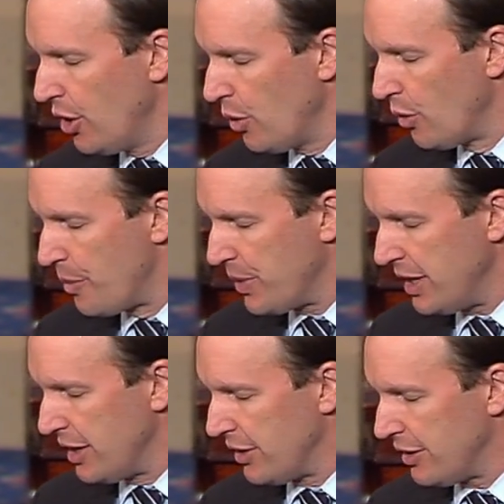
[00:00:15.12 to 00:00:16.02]

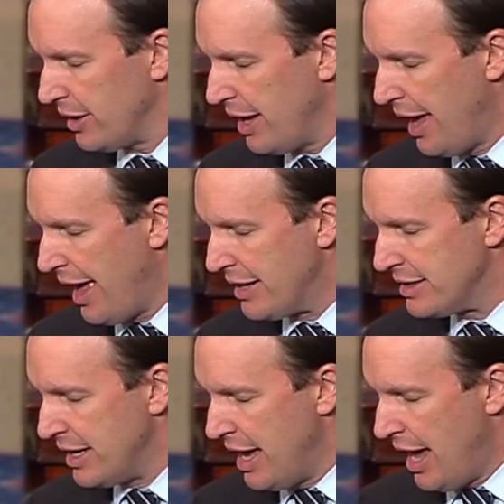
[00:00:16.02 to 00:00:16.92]
repeal.
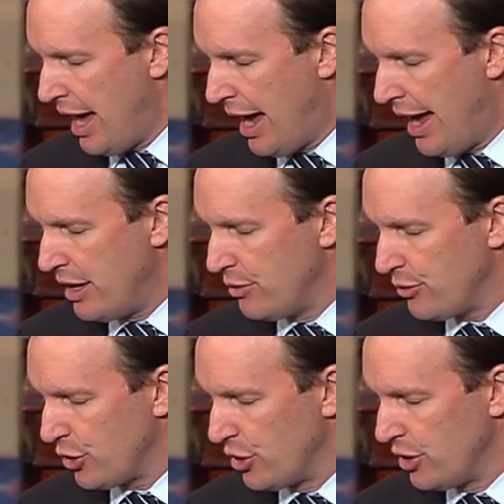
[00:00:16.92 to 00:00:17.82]
And I have
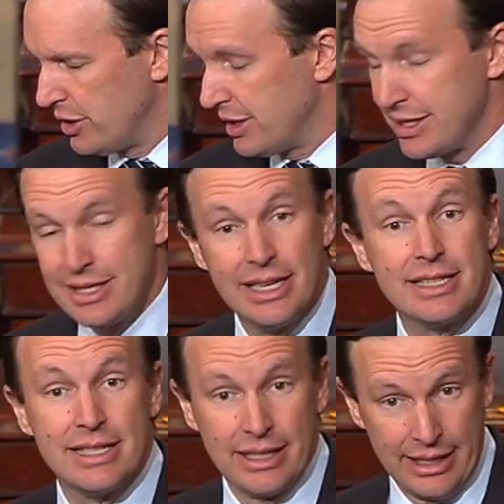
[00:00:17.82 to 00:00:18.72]
heard
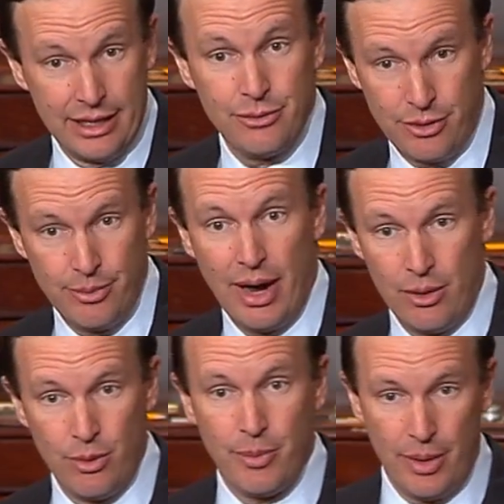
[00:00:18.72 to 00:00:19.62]
consistently from my
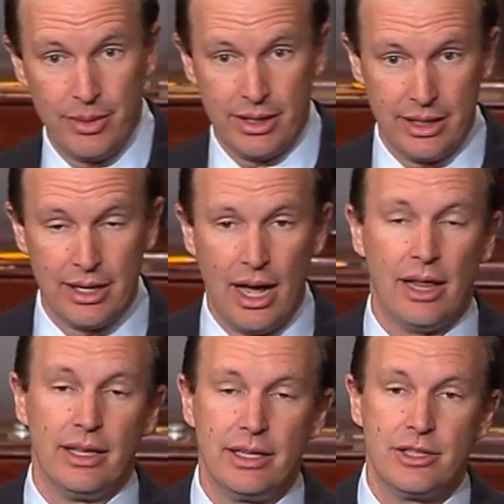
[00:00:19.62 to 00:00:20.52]
Republican
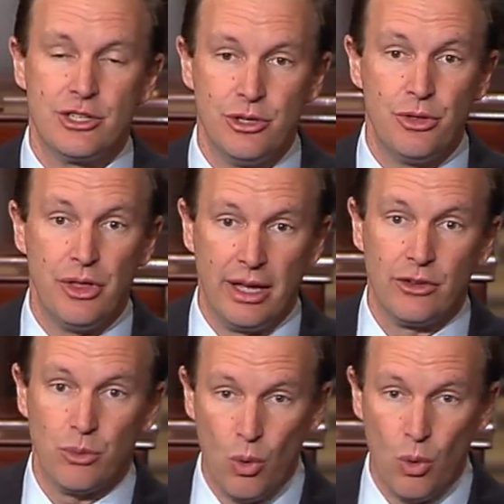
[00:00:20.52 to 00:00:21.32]
colleagues two things.